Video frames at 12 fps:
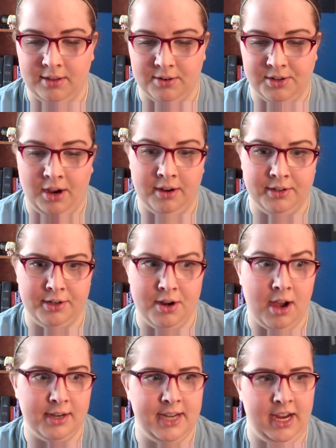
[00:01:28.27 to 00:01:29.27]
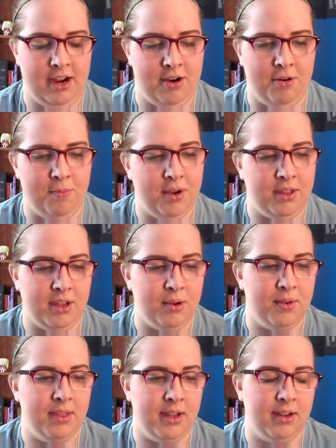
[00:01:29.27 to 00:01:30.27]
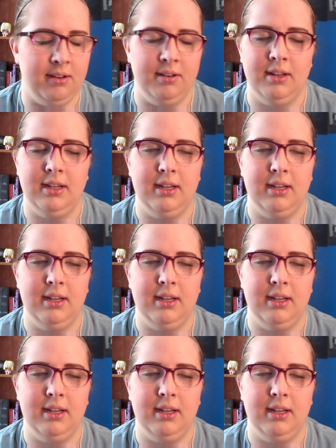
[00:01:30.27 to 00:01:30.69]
taught to not take it home with you, and then